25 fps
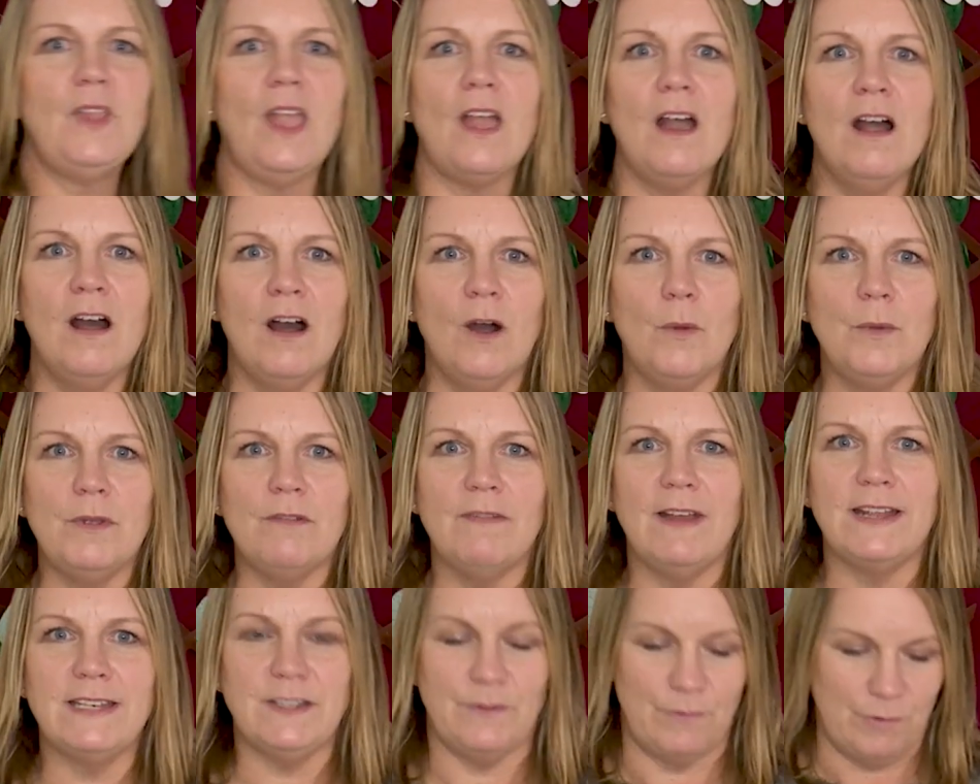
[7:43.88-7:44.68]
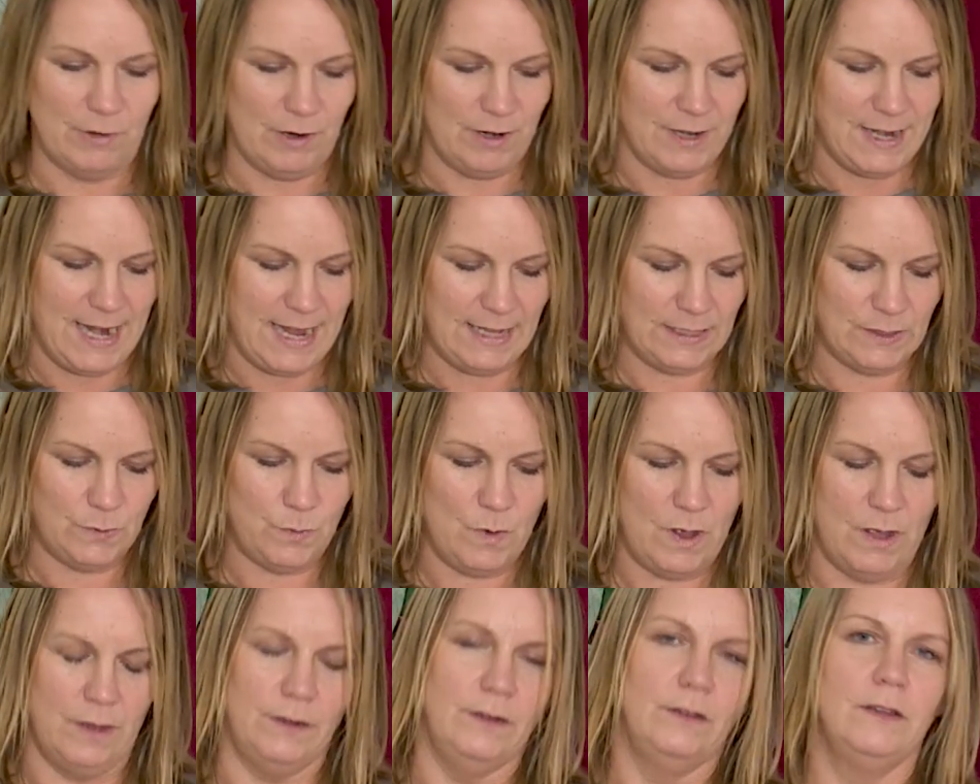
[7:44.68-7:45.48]
Are we ready for our next
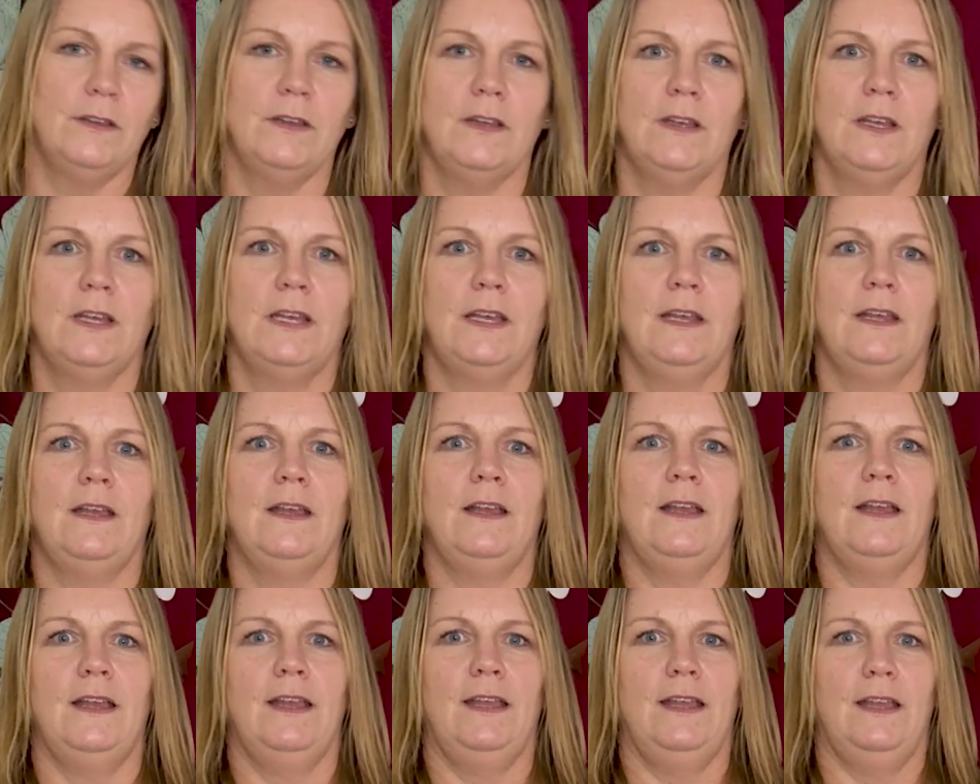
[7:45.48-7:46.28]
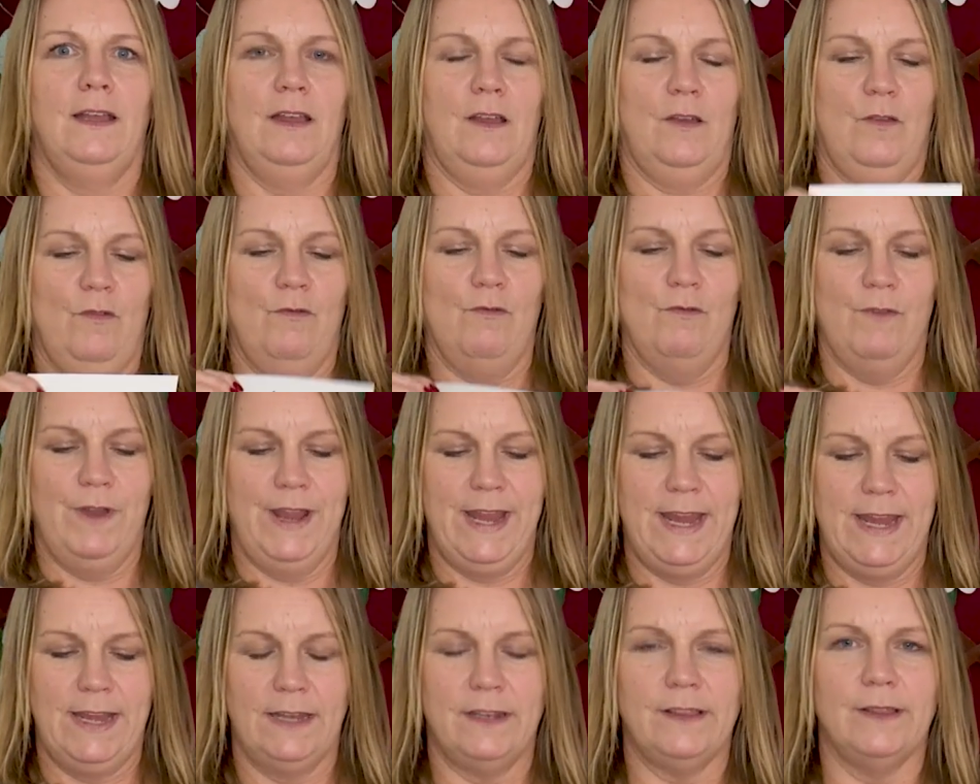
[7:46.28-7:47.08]
one?
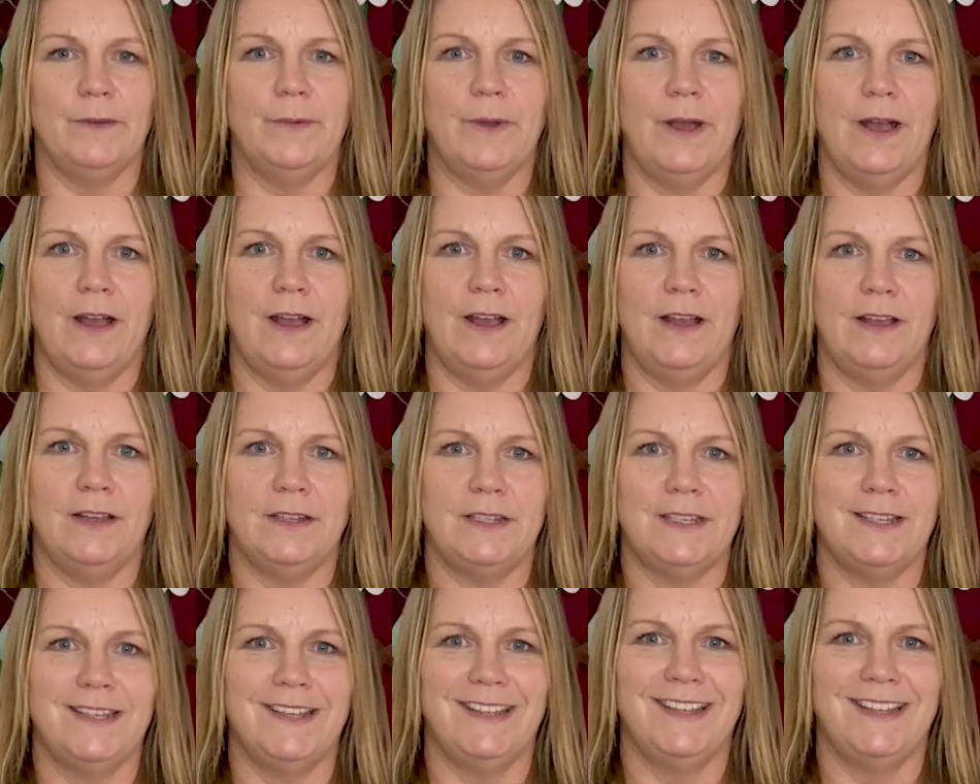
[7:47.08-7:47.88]
Read the word.